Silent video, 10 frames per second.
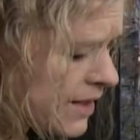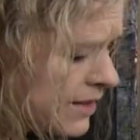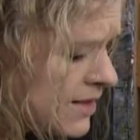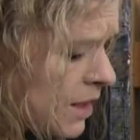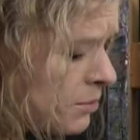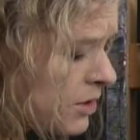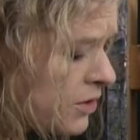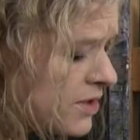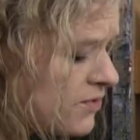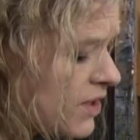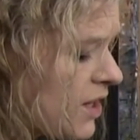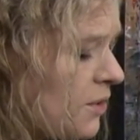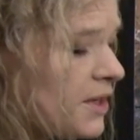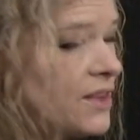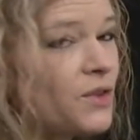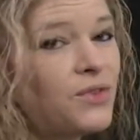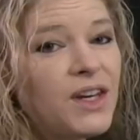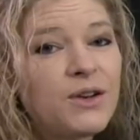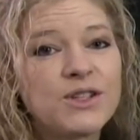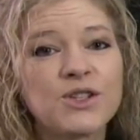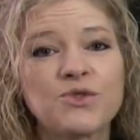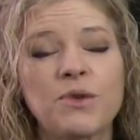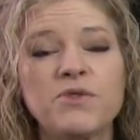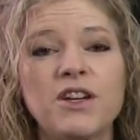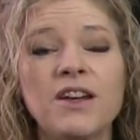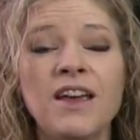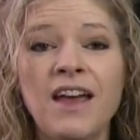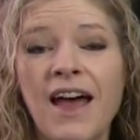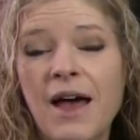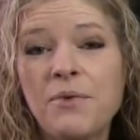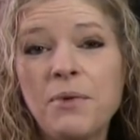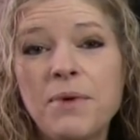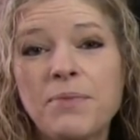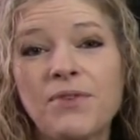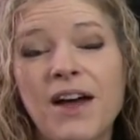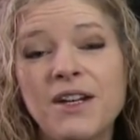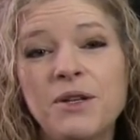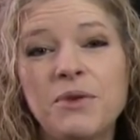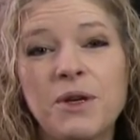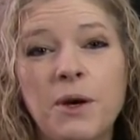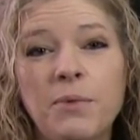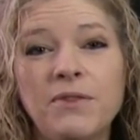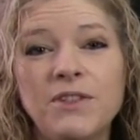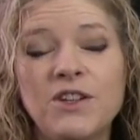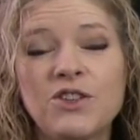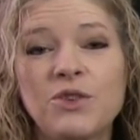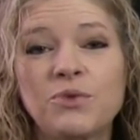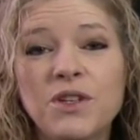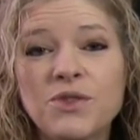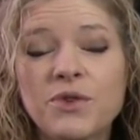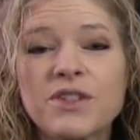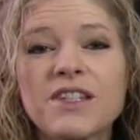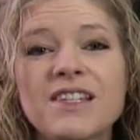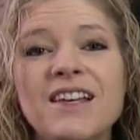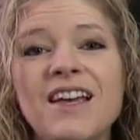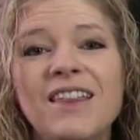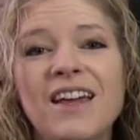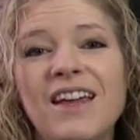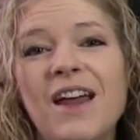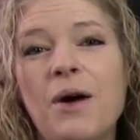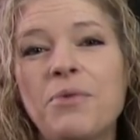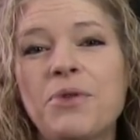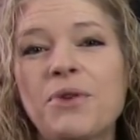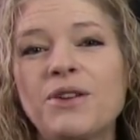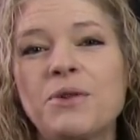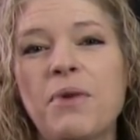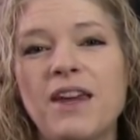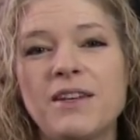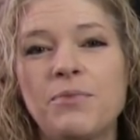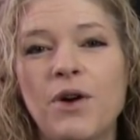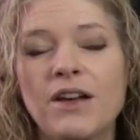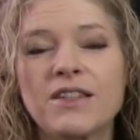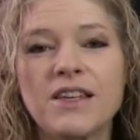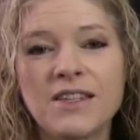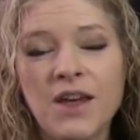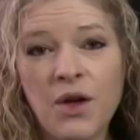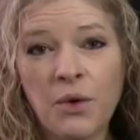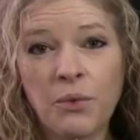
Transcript: And down below this video, in the video description, I will be providing you with a couple of additional resources that can help you throughout your painting process.